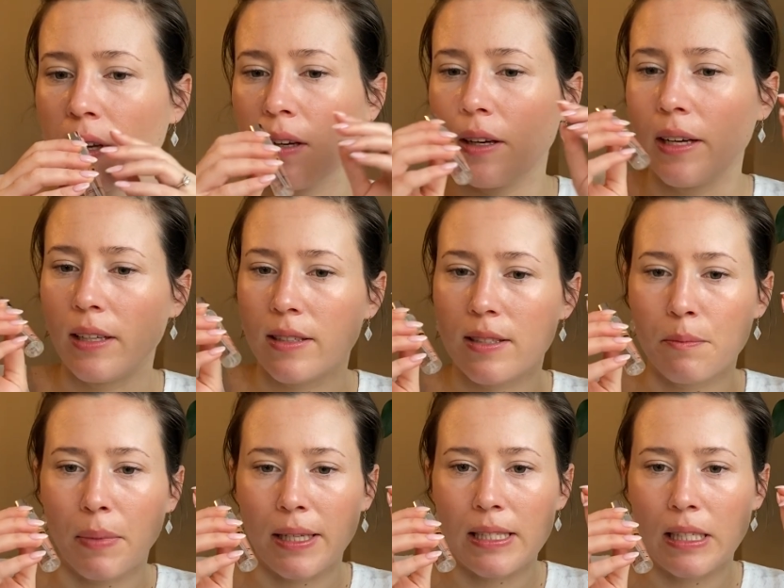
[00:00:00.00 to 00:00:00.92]
kind of
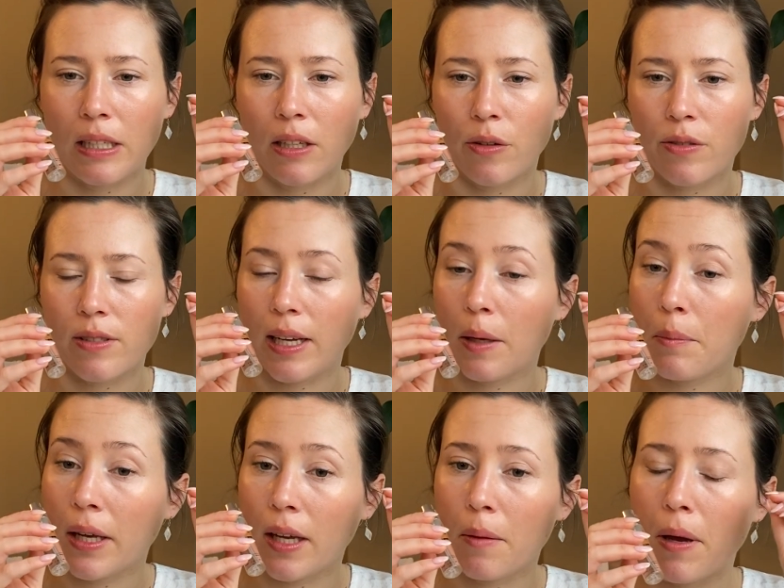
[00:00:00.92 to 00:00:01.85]
spicy notes like
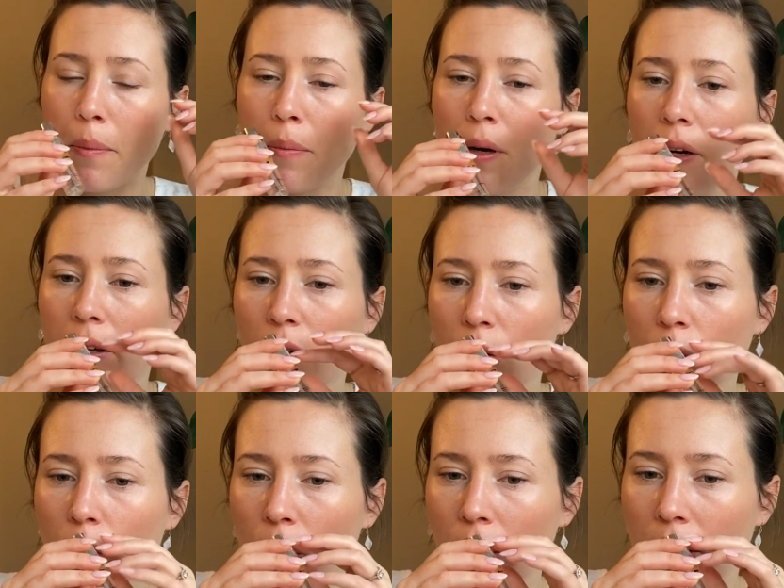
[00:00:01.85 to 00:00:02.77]
pink pepper and
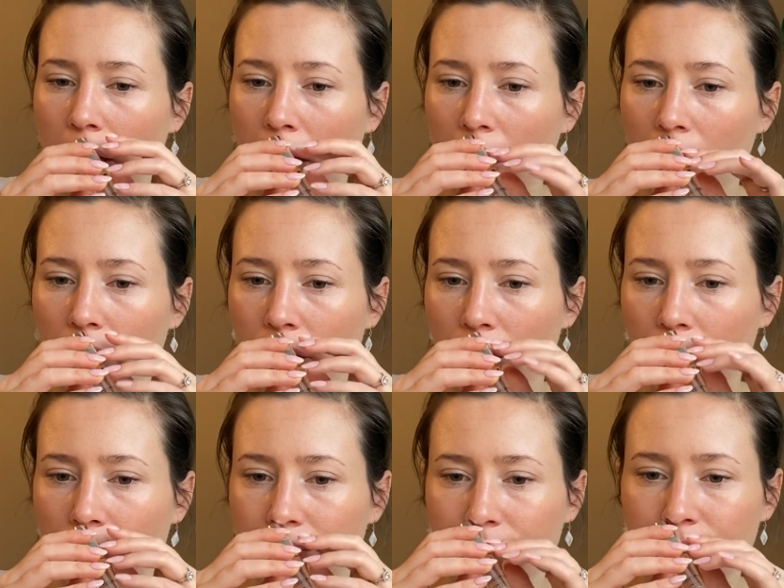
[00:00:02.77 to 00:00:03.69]

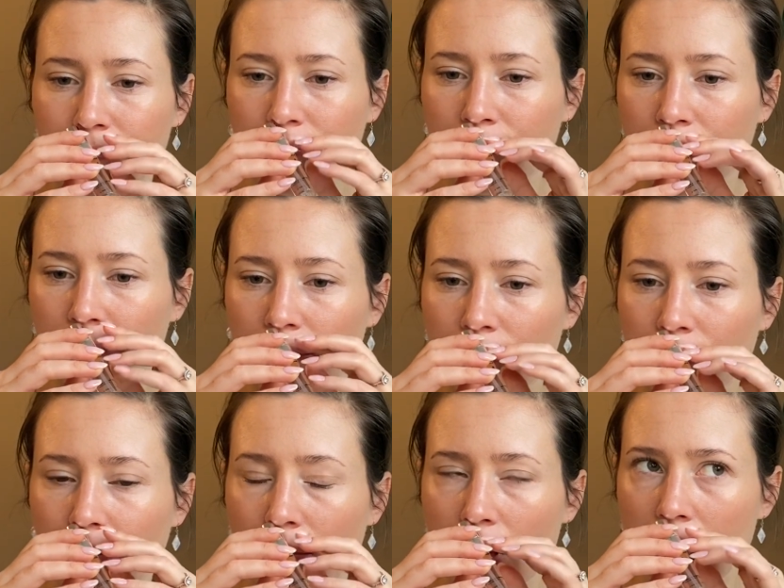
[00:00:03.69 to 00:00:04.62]
coriander,
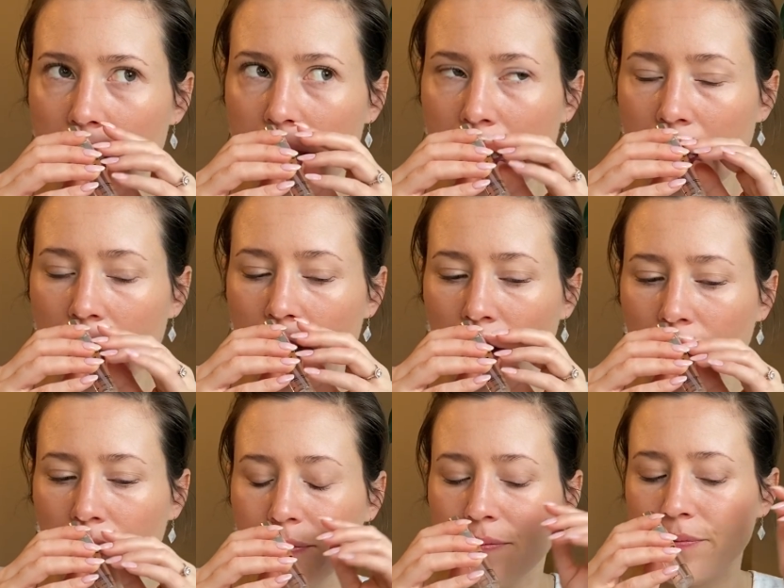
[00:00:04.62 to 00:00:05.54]
cedar.